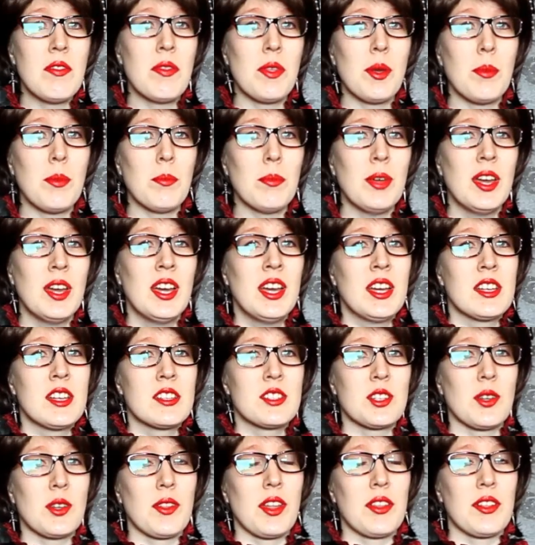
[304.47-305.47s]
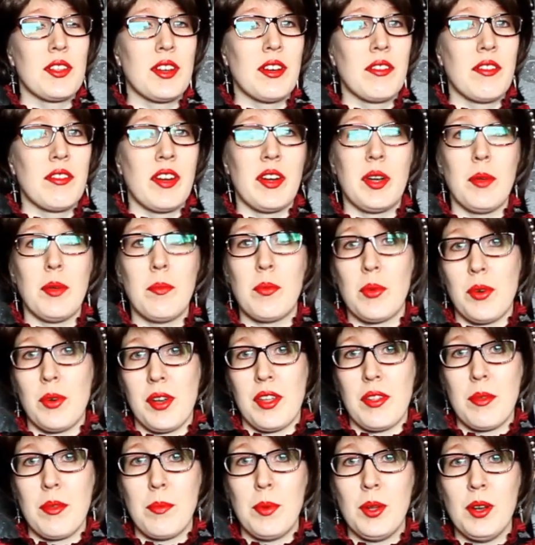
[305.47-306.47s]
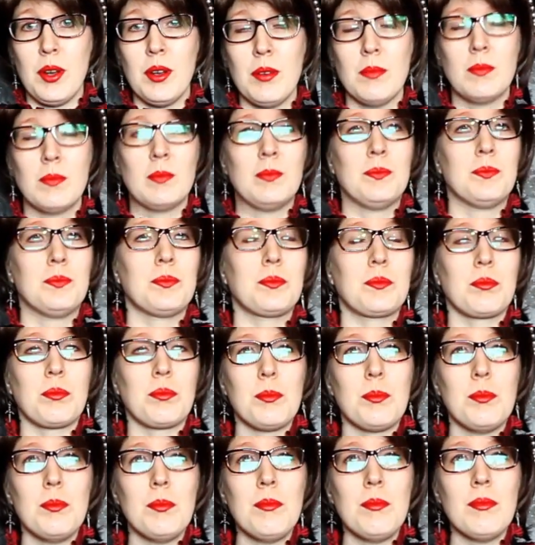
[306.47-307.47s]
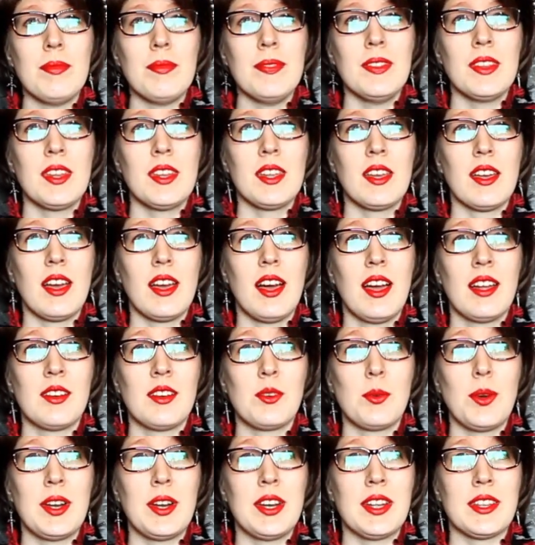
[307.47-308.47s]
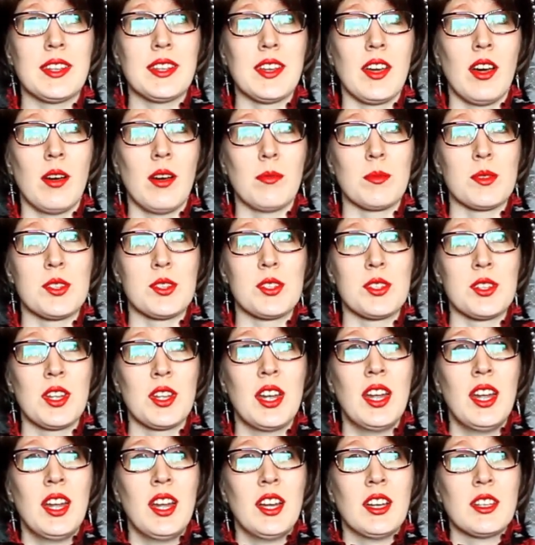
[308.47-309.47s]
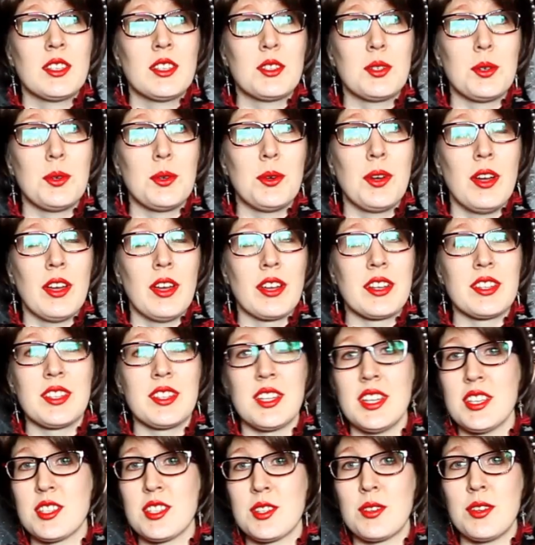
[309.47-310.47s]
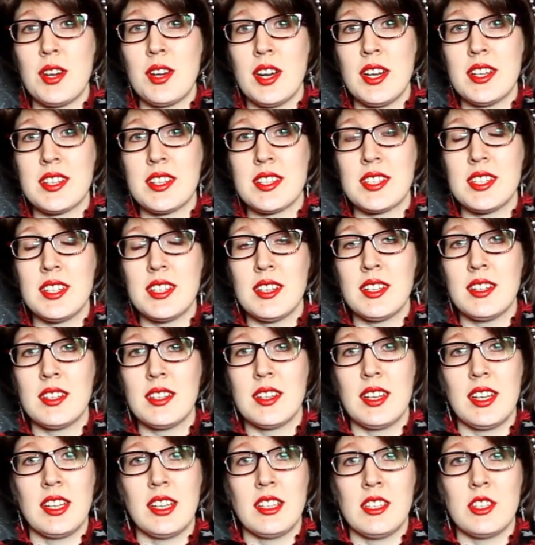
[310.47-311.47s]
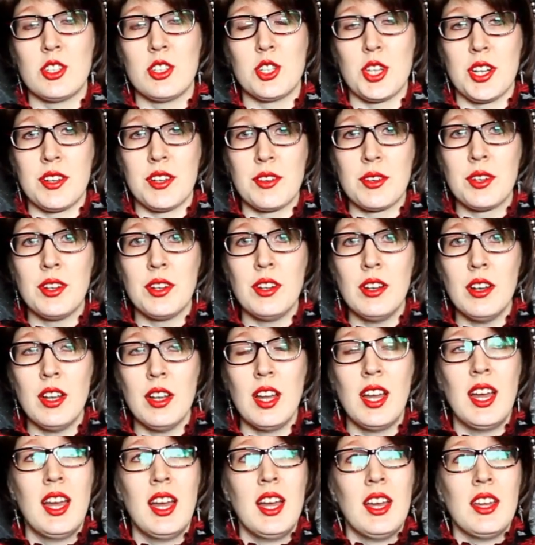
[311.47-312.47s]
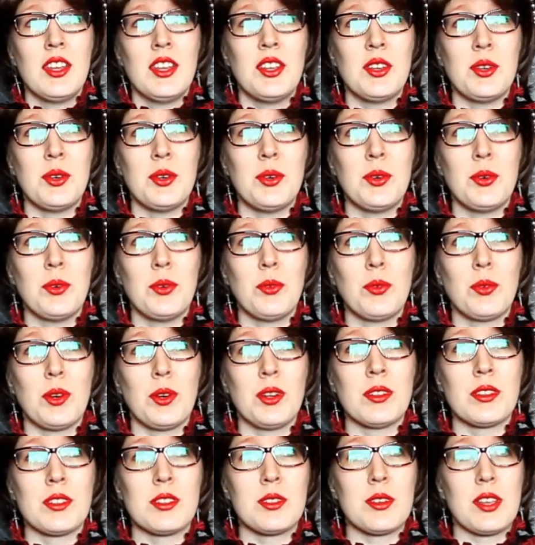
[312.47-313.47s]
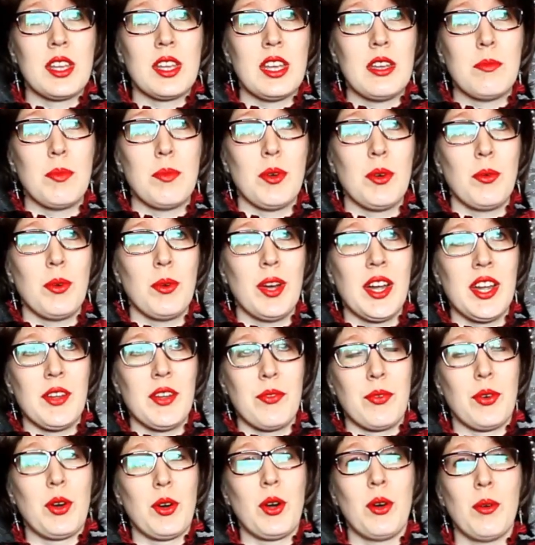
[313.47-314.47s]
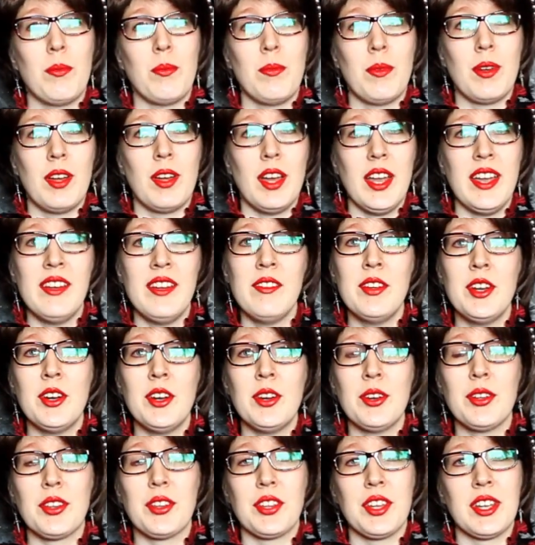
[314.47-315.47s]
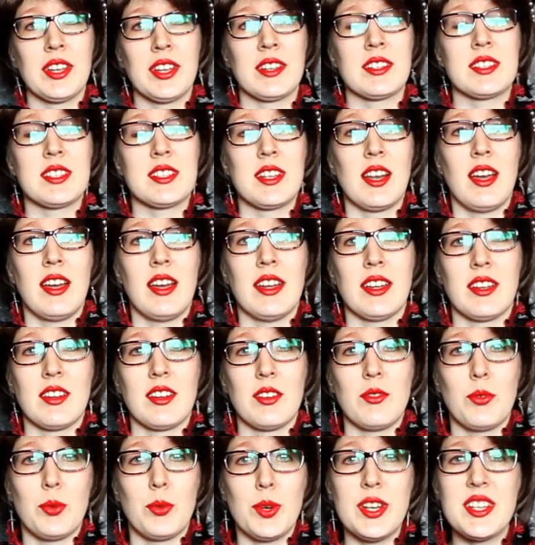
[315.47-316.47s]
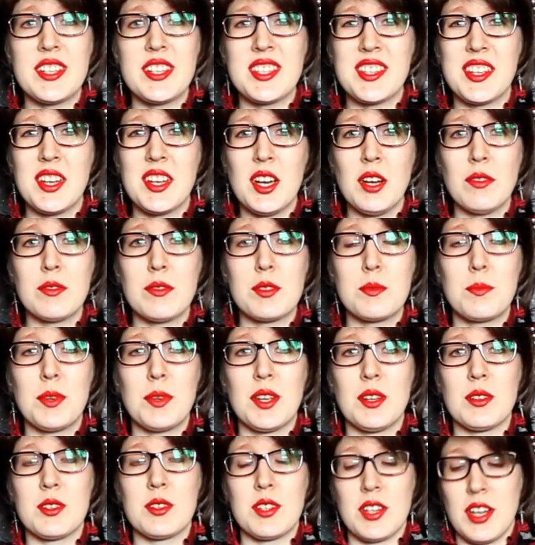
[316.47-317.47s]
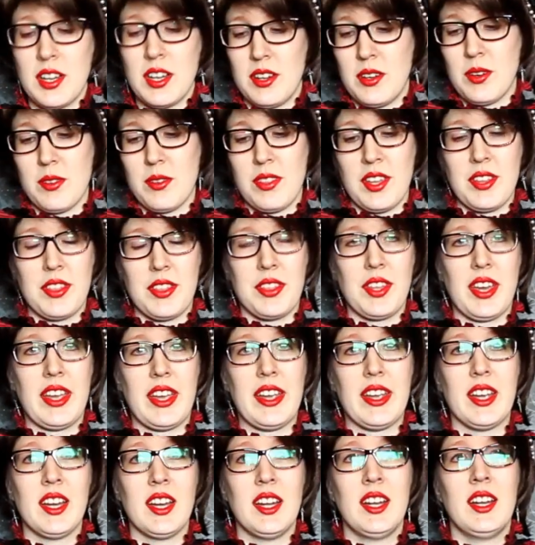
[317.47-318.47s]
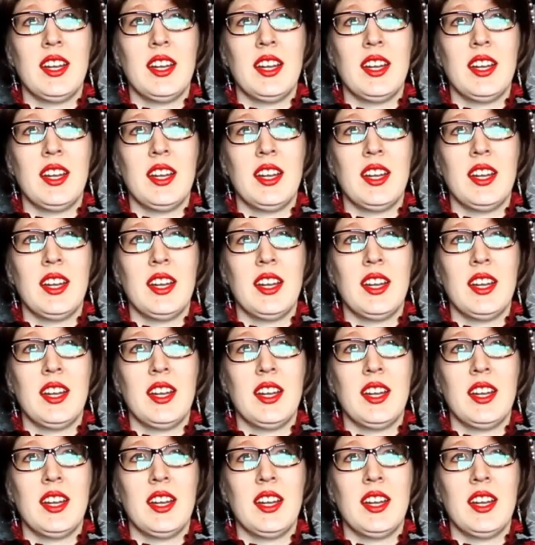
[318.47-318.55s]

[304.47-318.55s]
them so that they're very breathable. And when it comes to accessorizing in general, you want to keep away from heavier things like wrist cuffs, because I know that they,